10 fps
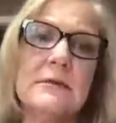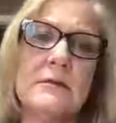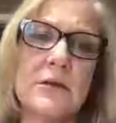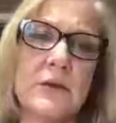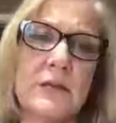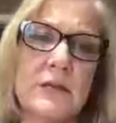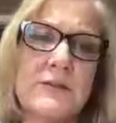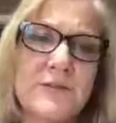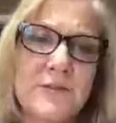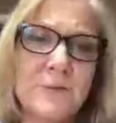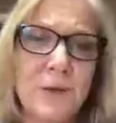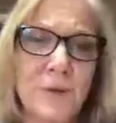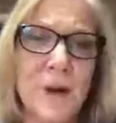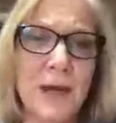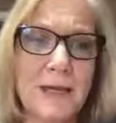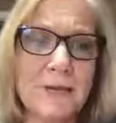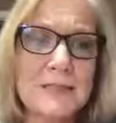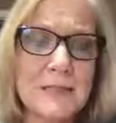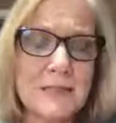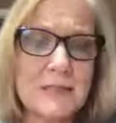starting to require
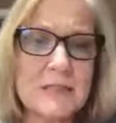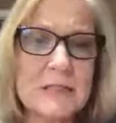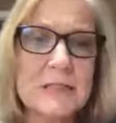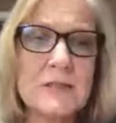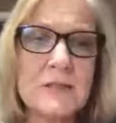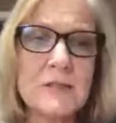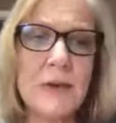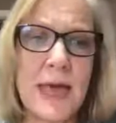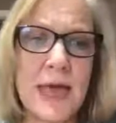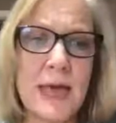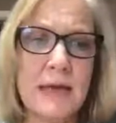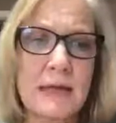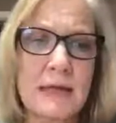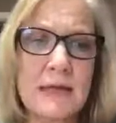teachers to add